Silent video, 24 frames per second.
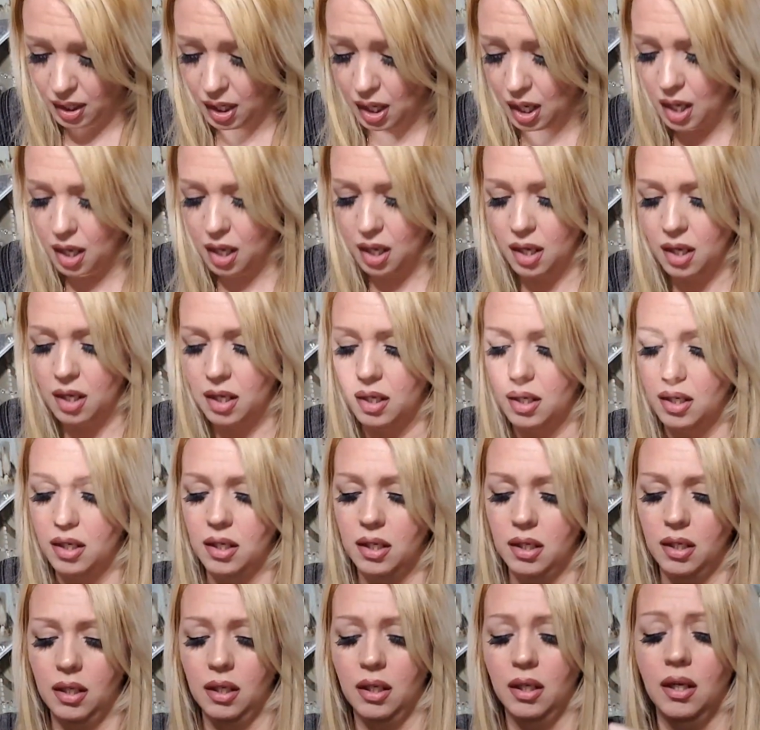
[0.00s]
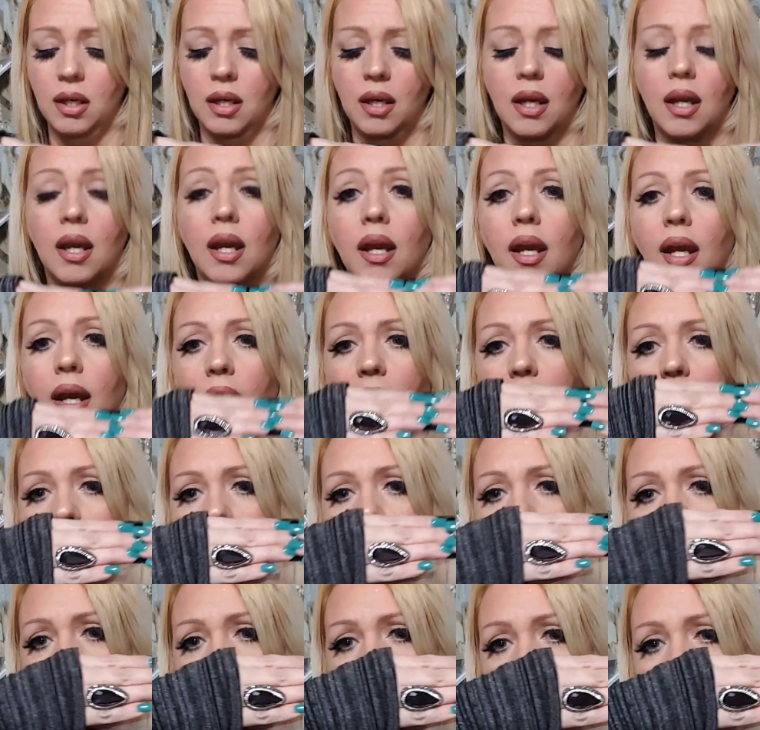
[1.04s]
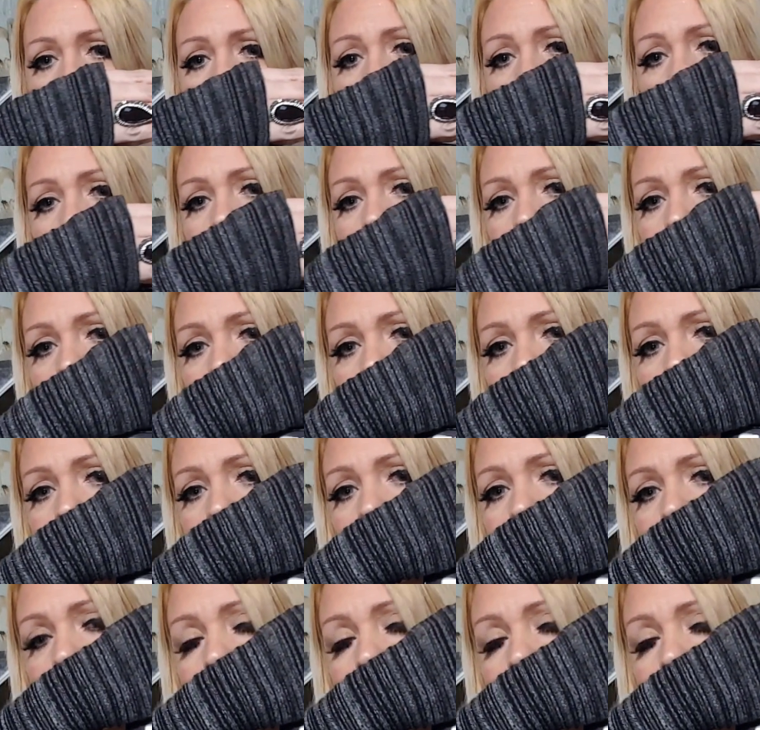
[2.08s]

Okay. And there it is.